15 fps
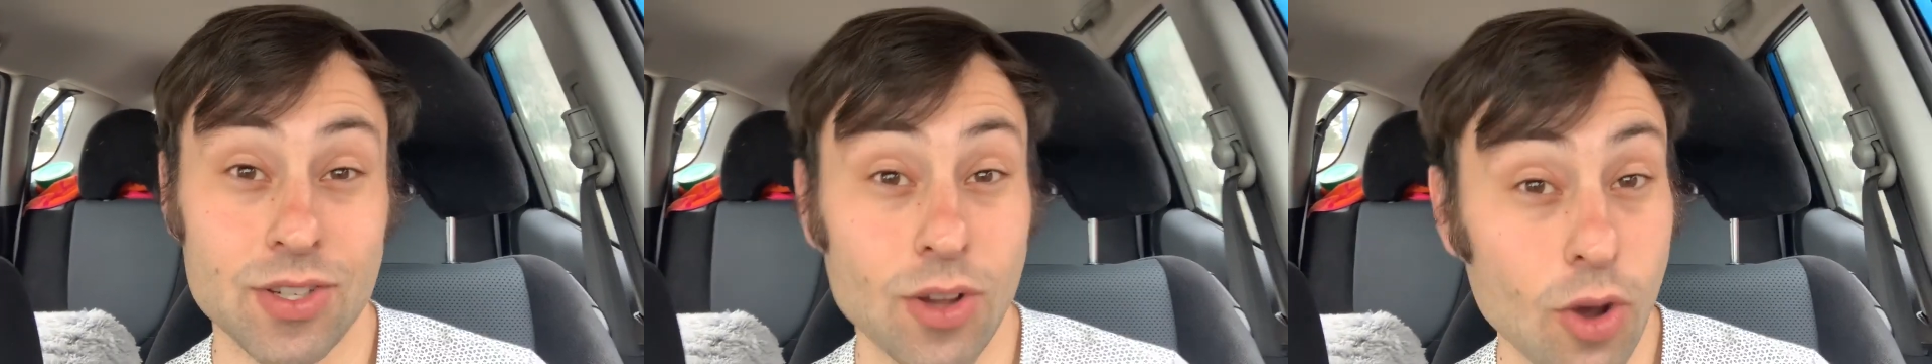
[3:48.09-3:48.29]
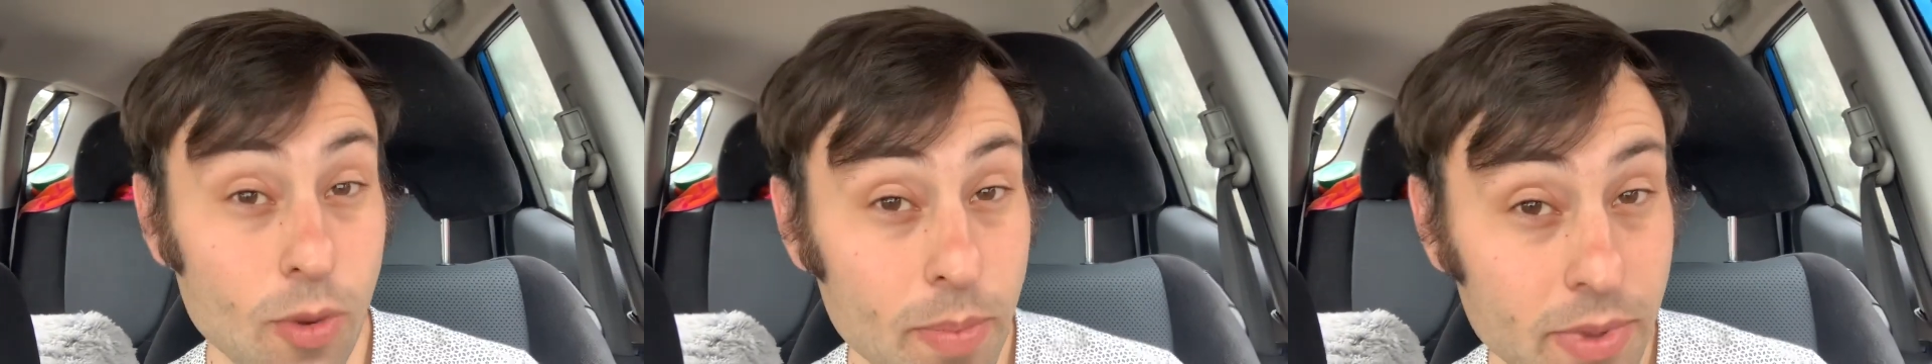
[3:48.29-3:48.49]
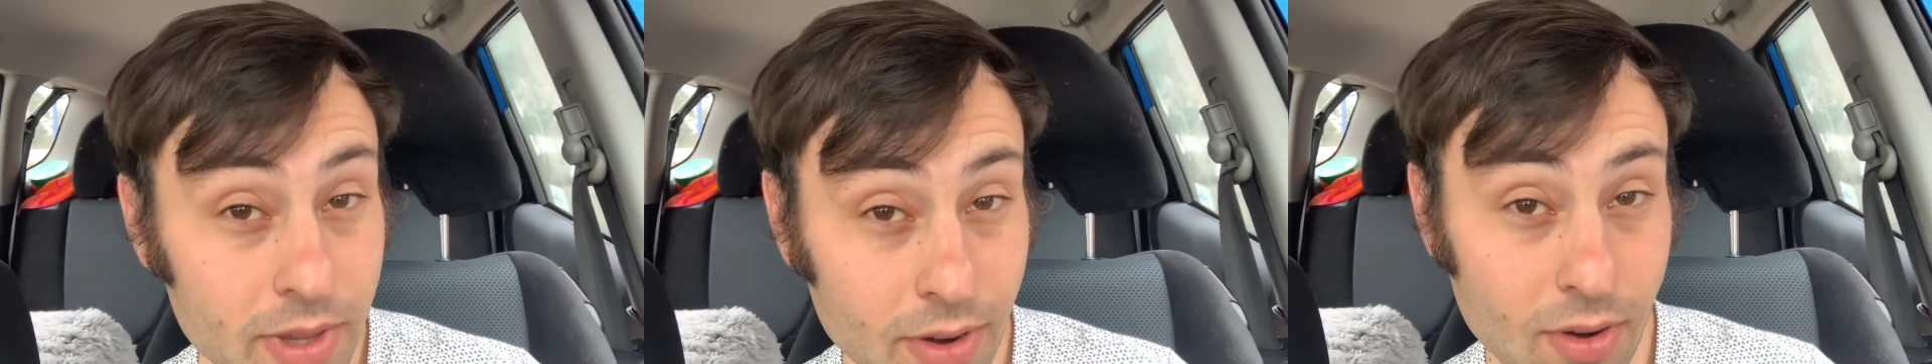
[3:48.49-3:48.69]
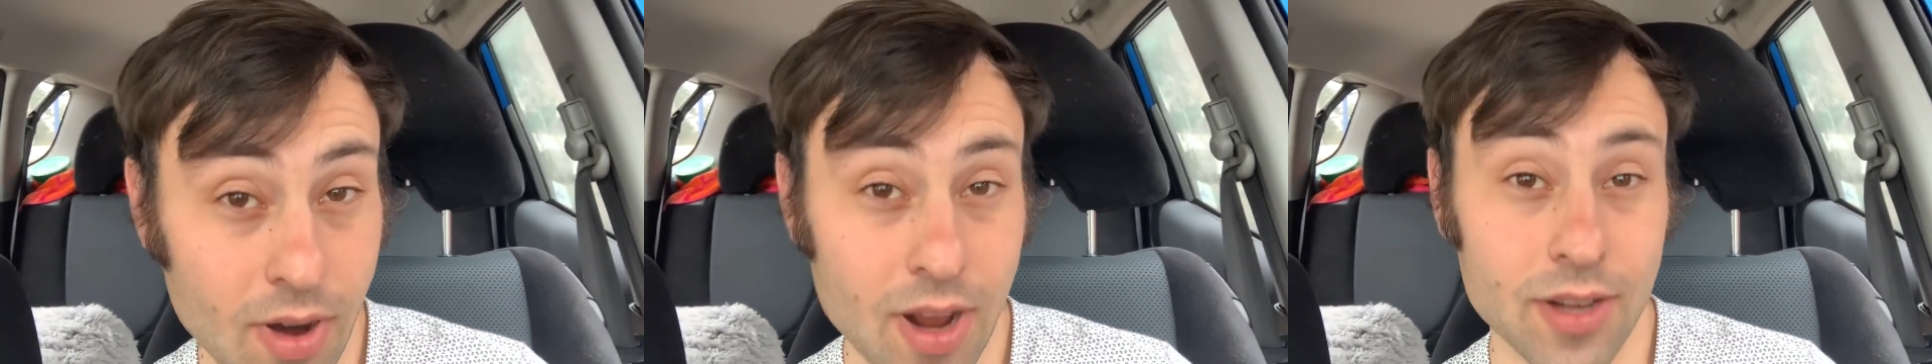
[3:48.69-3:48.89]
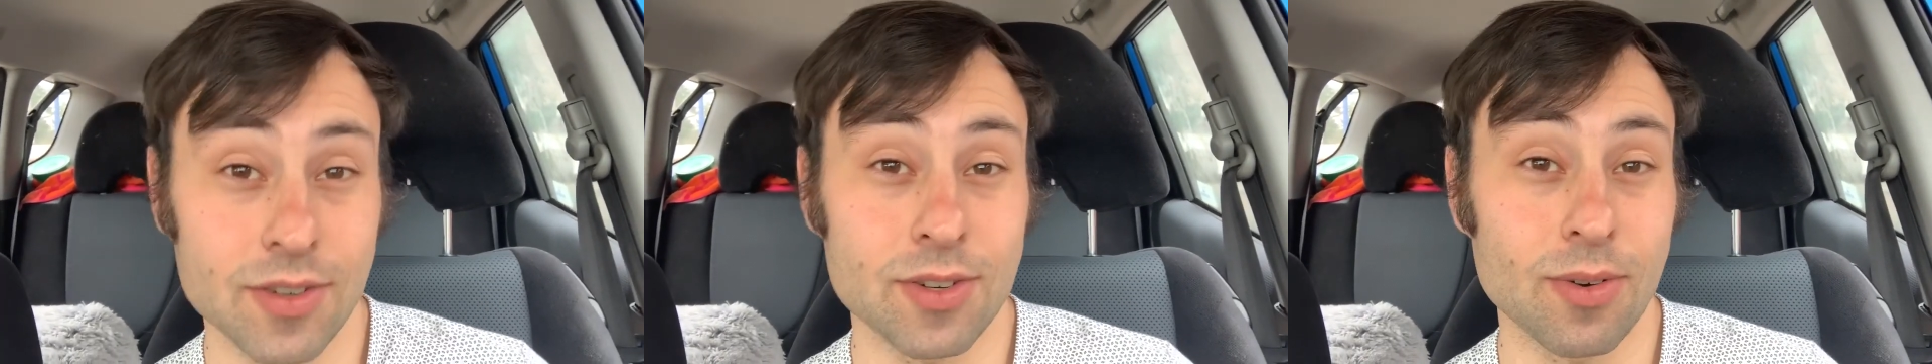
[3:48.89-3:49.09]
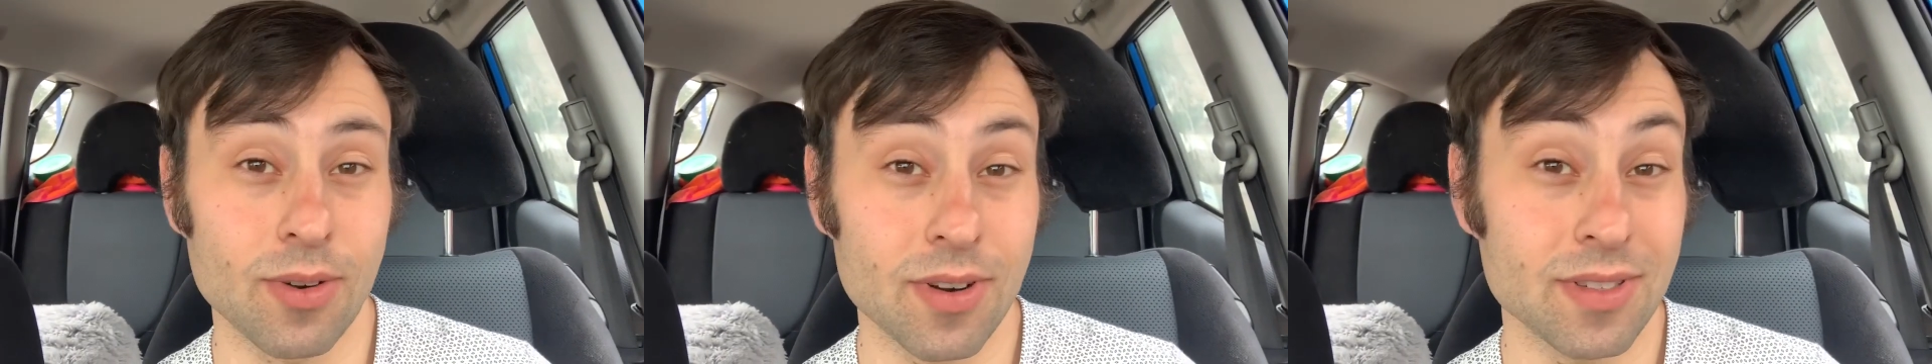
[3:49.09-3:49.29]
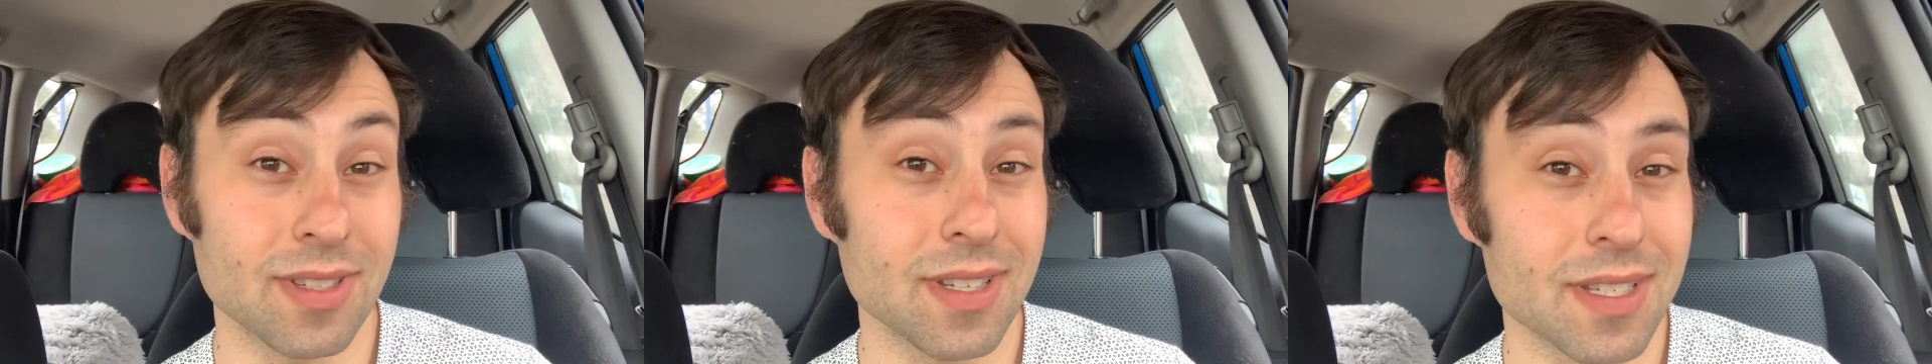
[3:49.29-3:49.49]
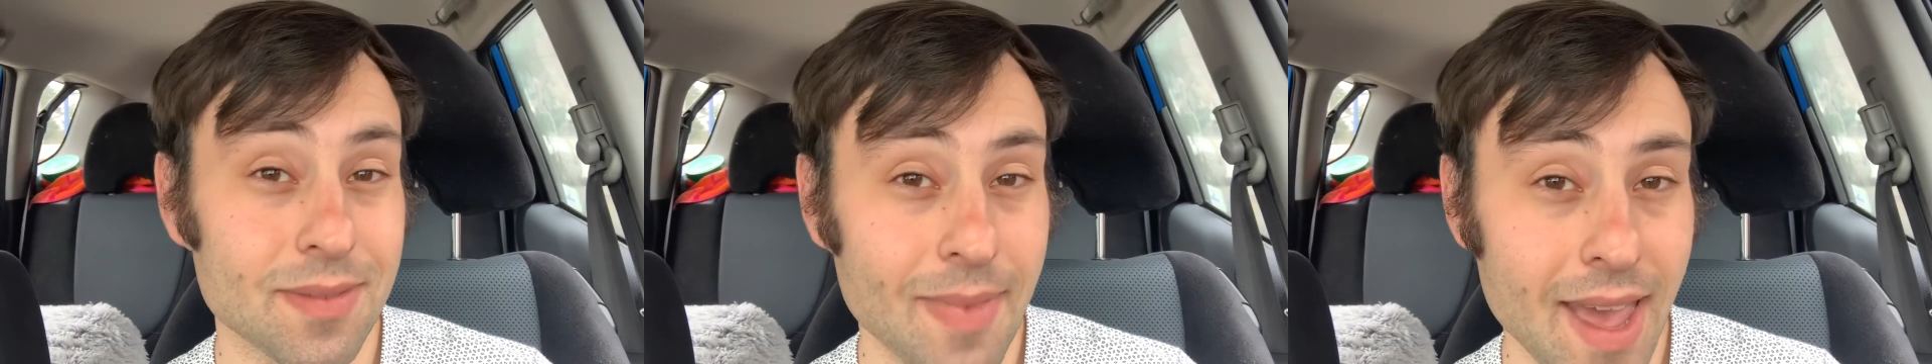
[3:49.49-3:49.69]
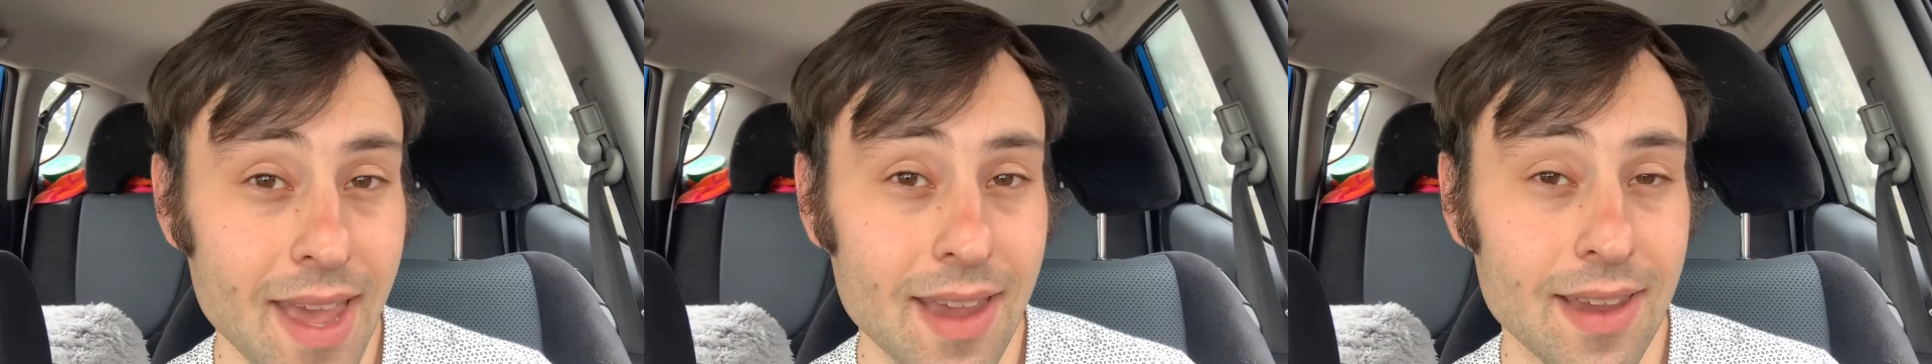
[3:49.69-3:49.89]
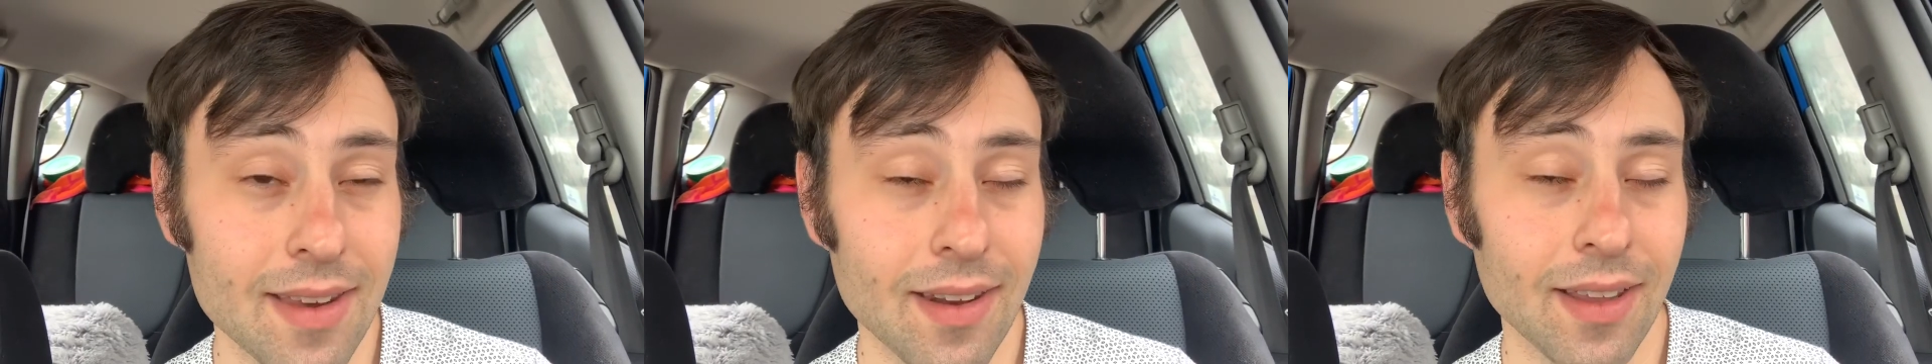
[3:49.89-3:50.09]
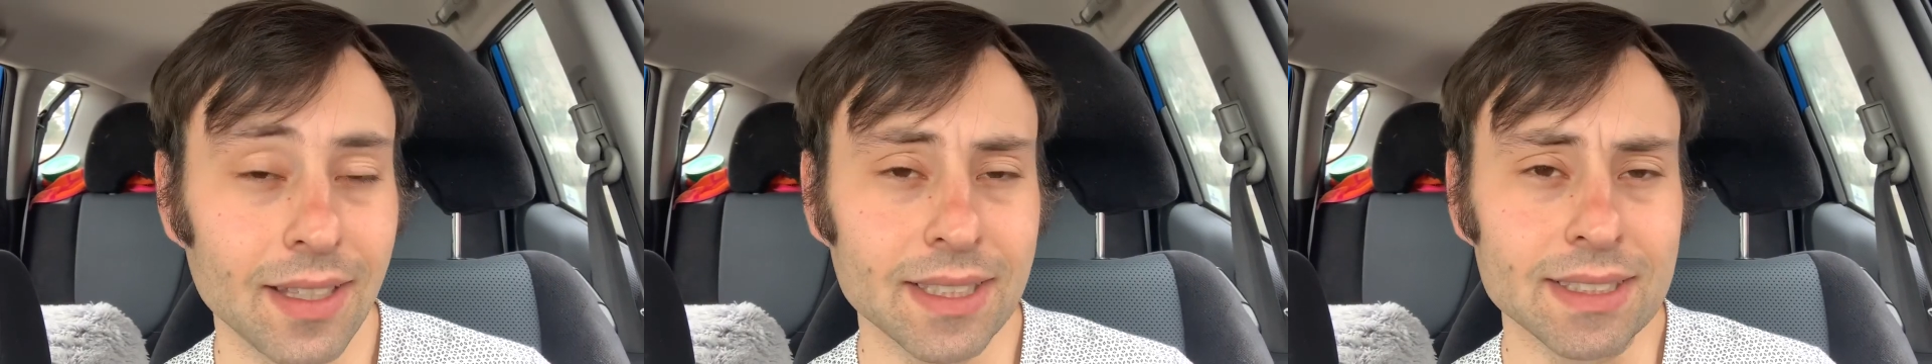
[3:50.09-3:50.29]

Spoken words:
to open the garage doors is made,